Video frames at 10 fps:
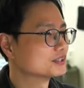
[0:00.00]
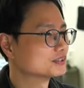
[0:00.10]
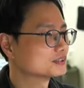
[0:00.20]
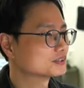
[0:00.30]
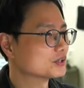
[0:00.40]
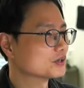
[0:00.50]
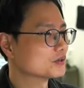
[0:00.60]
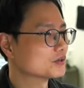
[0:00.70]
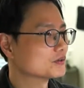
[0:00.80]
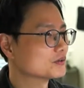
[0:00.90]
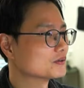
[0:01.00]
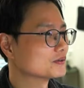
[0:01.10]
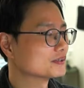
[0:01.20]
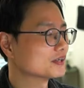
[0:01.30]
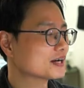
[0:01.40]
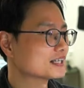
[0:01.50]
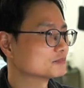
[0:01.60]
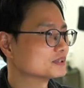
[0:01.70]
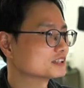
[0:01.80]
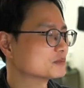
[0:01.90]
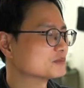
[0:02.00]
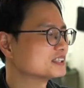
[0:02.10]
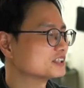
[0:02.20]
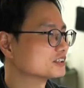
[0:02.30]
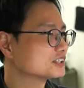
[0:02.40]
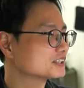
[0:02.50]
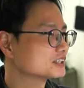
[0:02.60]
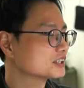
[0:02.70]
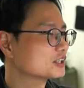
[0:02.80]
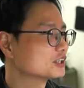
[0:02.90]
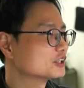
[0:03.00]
So there has been some synergies.